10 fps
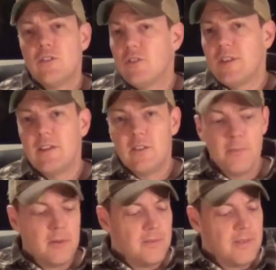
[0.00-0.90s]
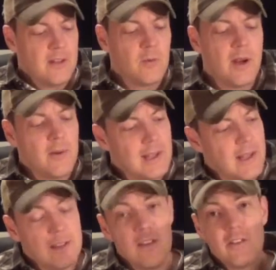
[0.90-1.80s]
It's just that simple. That's why I really
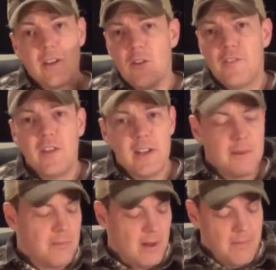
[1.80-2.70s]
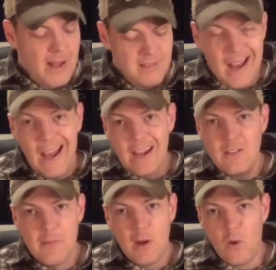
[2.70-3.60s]
like this. I don't feel like I'm not
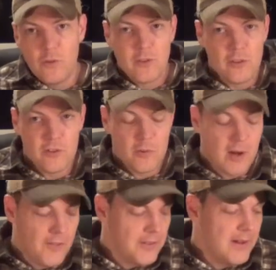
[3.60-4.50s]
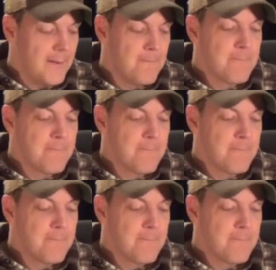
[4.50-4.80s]
tied to my holsters throughout the day.